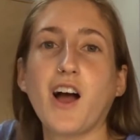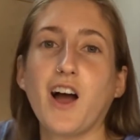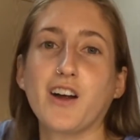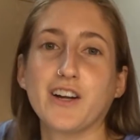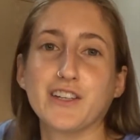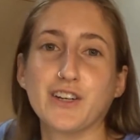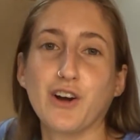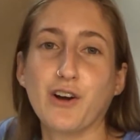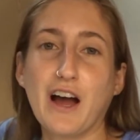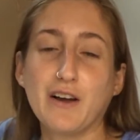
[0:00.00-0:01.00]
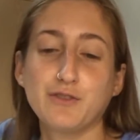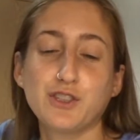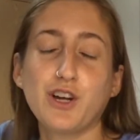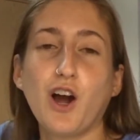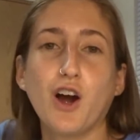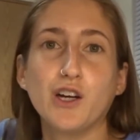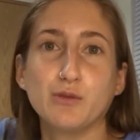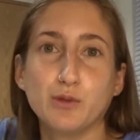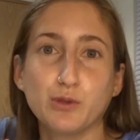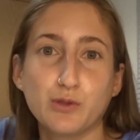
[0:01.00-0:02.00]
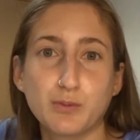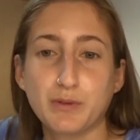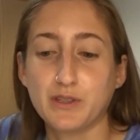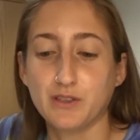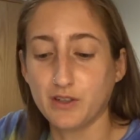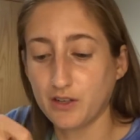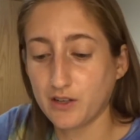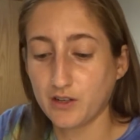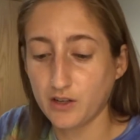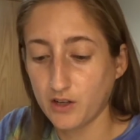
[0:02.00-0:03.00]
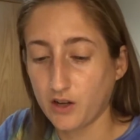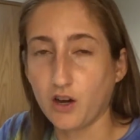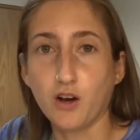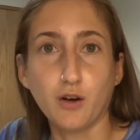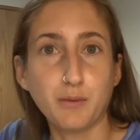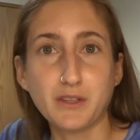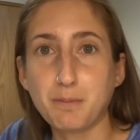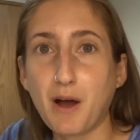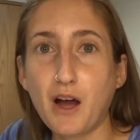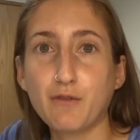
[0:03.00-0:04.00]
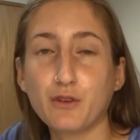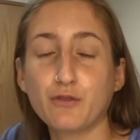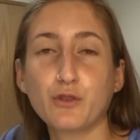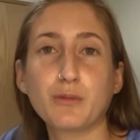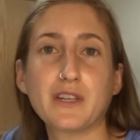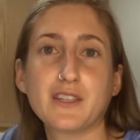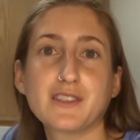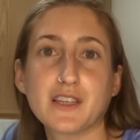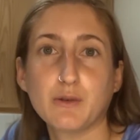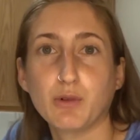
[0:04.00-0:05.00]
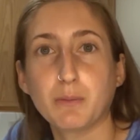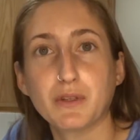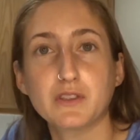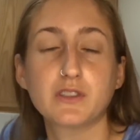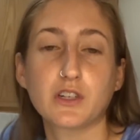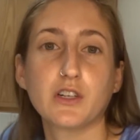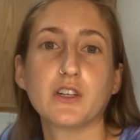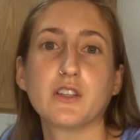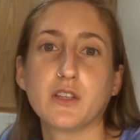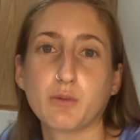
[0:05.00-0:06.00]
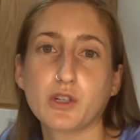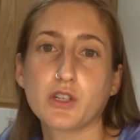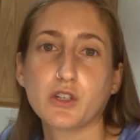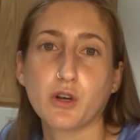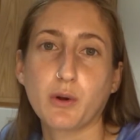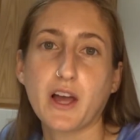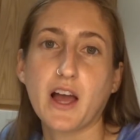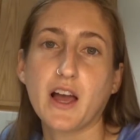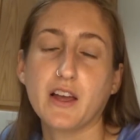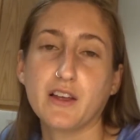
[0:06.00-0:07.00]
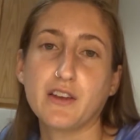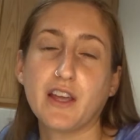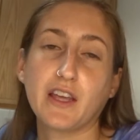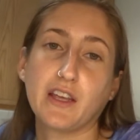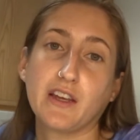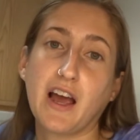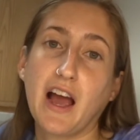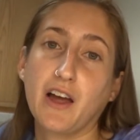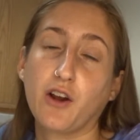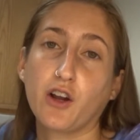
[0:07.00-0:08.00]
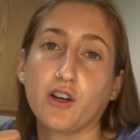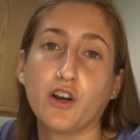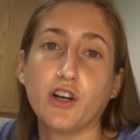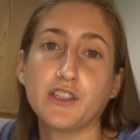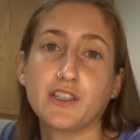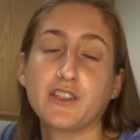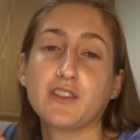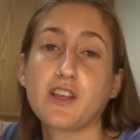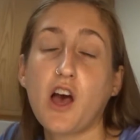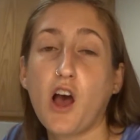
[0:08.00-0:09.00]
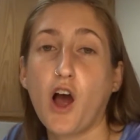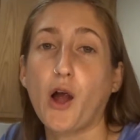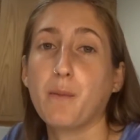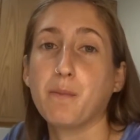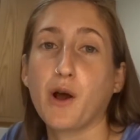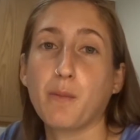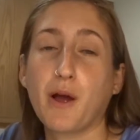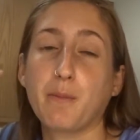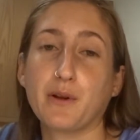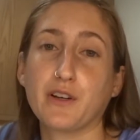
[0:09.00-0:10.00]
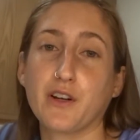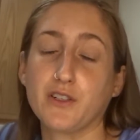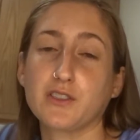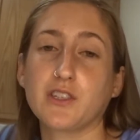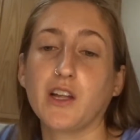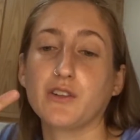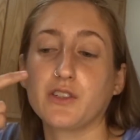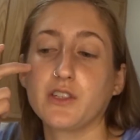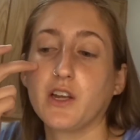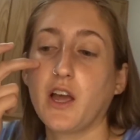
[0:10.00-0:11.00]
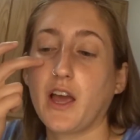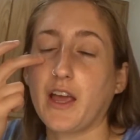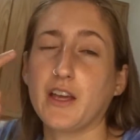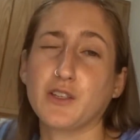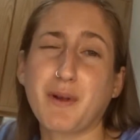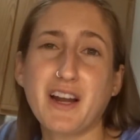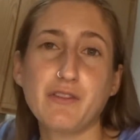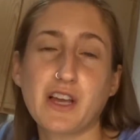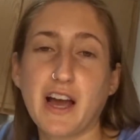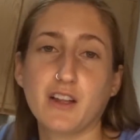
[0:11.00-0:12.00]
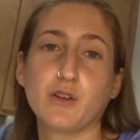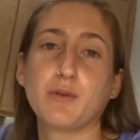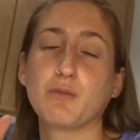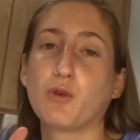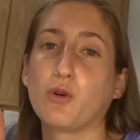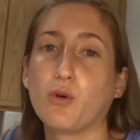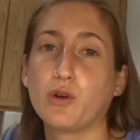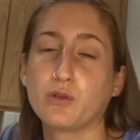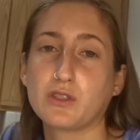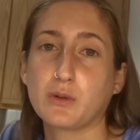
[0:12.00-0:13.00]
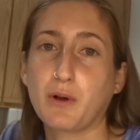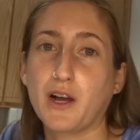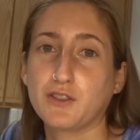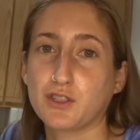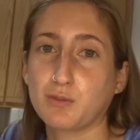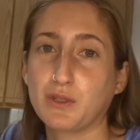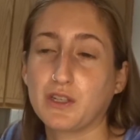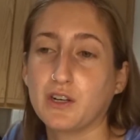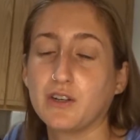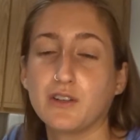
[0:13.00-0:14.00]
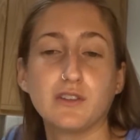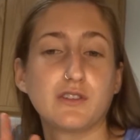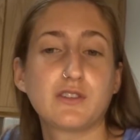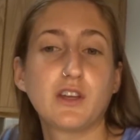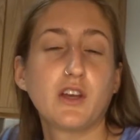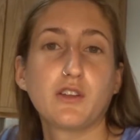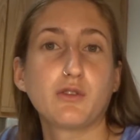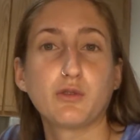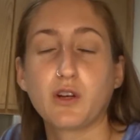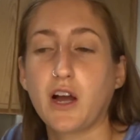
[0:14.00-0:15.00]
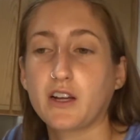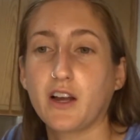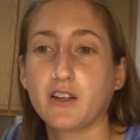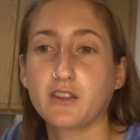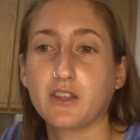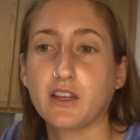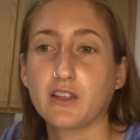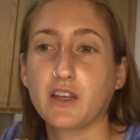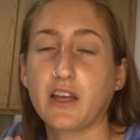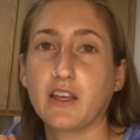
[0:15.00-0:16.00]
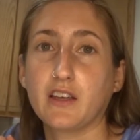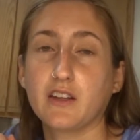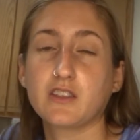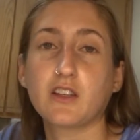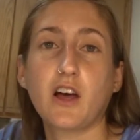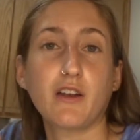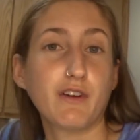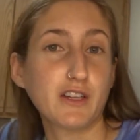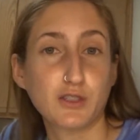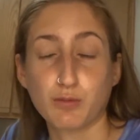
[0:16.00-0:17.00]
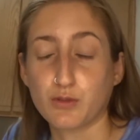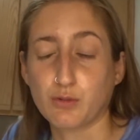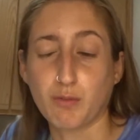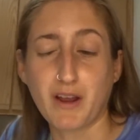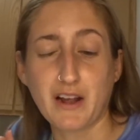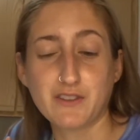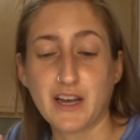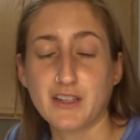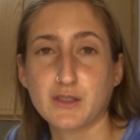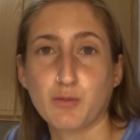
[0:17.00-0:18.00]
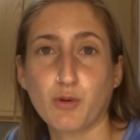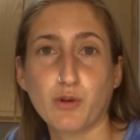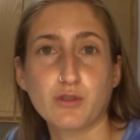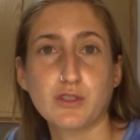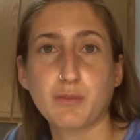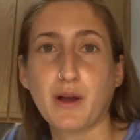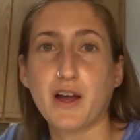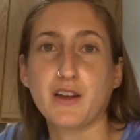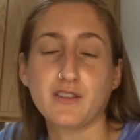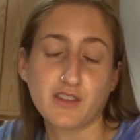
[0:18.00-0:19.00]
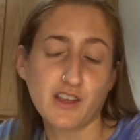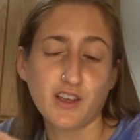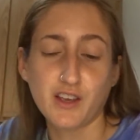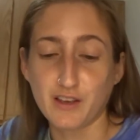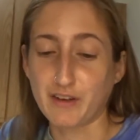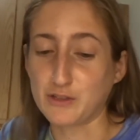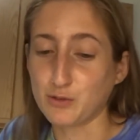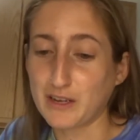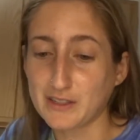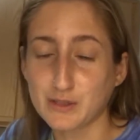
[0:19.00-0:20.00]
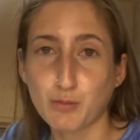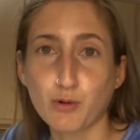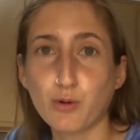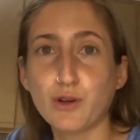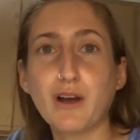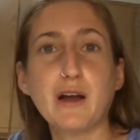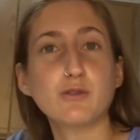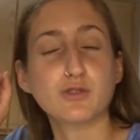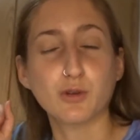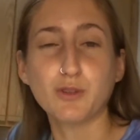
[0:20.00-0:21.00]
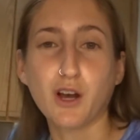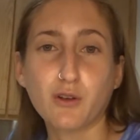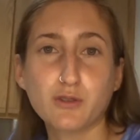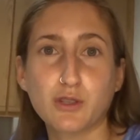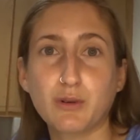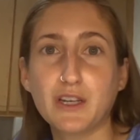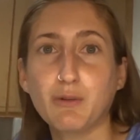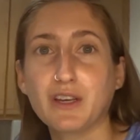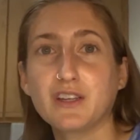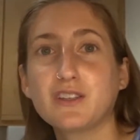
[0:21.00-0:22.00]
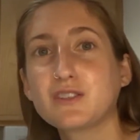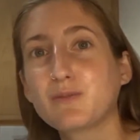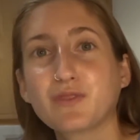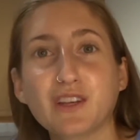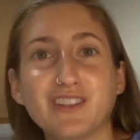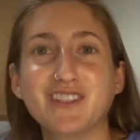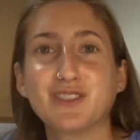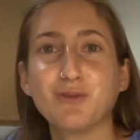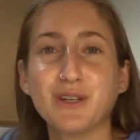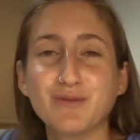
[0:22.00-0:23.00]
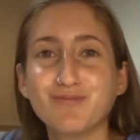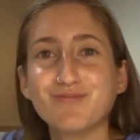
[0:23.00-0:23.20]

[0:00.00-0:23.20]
Alright y'all, after our roux's been in the pot for a few minutes and we've been stirring it, then we're gonna go ahead and add our onions, our bell pepper, and our celery. And you might have to add a little bit more oil to the pot just because the roux got kind of thick and it's a lot of vegetables, so we might have to add some more oil to the pot. If I do add some more oil, I'll show y'all. So anyways, let's do it.